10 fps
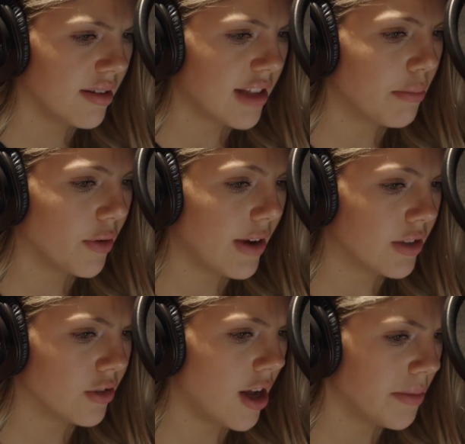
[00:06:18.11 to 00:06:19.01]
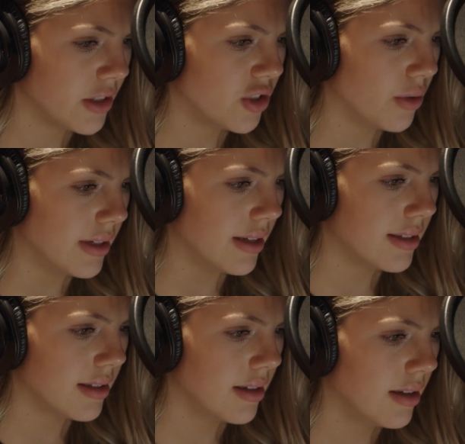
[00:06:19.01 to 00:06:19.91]
Then Professor Thompson joined
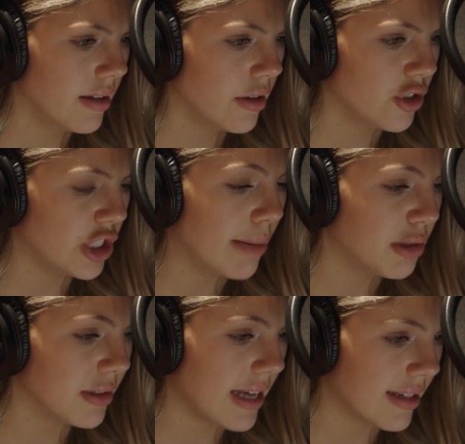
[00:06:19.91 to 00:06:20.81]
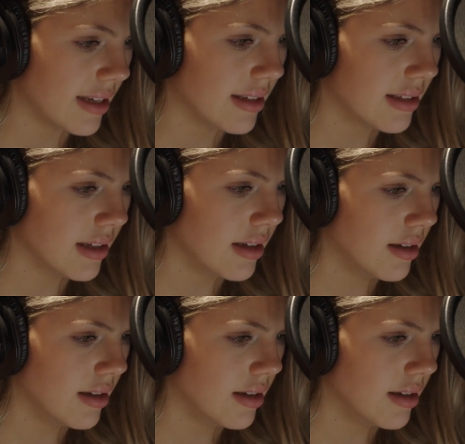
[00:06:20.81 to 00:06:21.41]
us. She helped protect us.